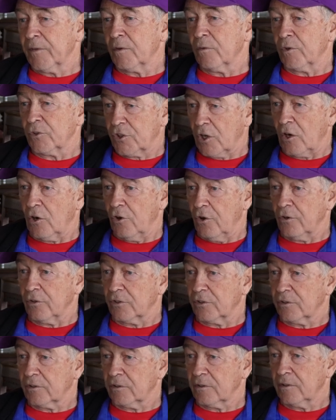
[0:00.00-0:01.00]
was I
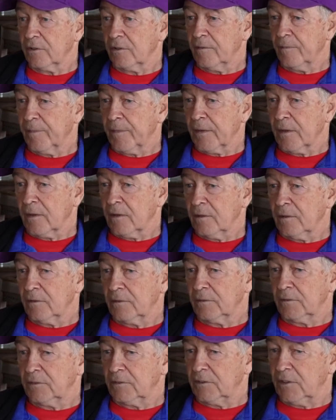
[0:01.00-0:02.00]
learned,
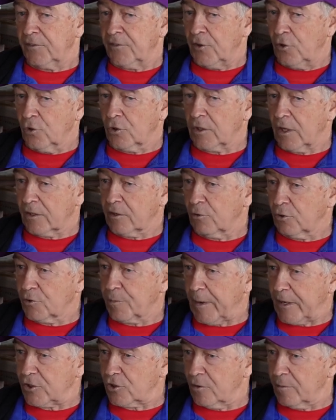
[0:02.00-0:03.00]
if they looked like there was
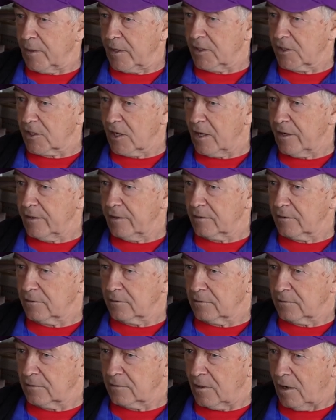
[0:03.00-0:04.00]
pace on the inside,
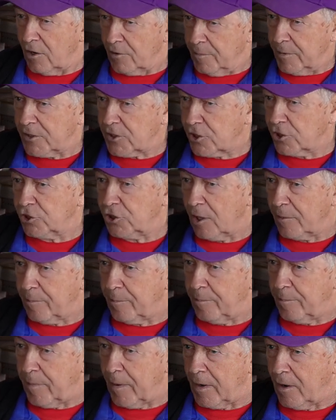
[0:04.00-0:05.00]
I'd miss the jump
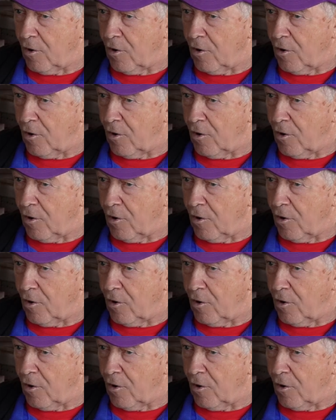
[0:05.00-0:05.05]
by